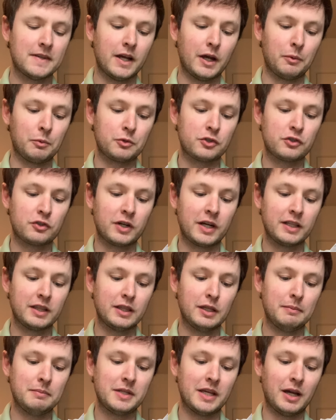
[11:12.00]
I will strike
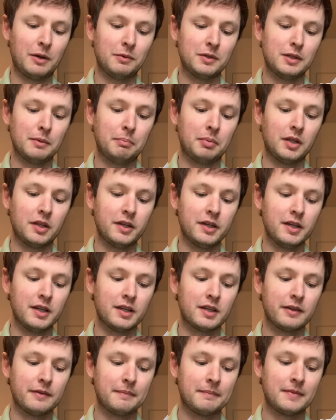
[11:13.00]
them down with a
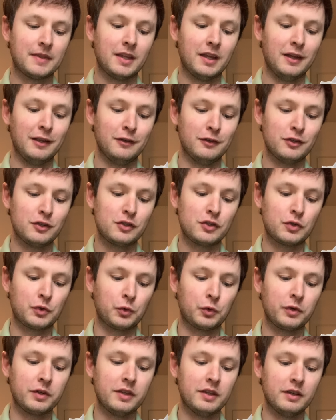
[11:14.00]
plague and
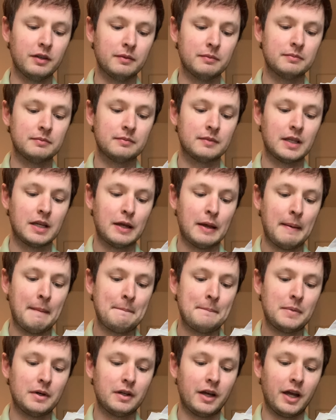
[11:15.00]
destroy them,
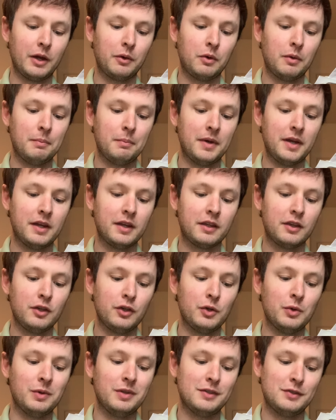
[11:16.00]
but I will make
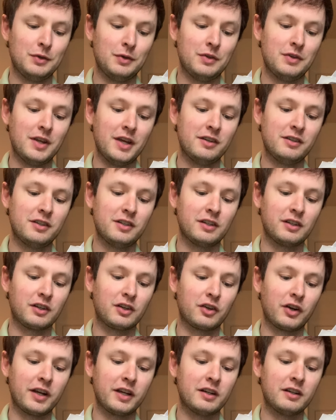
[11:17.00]
you into a nation
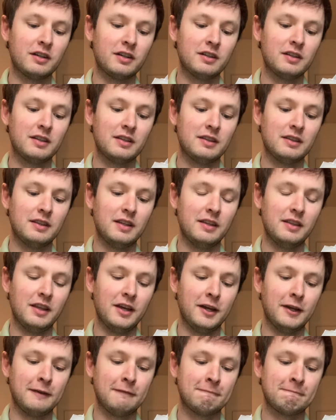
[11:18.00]
greater than
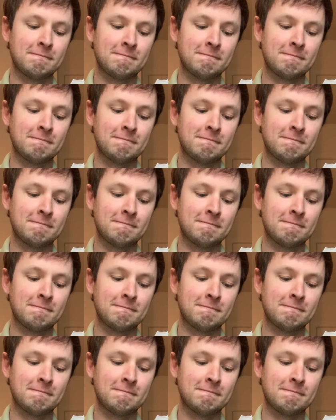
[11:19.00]
they.'"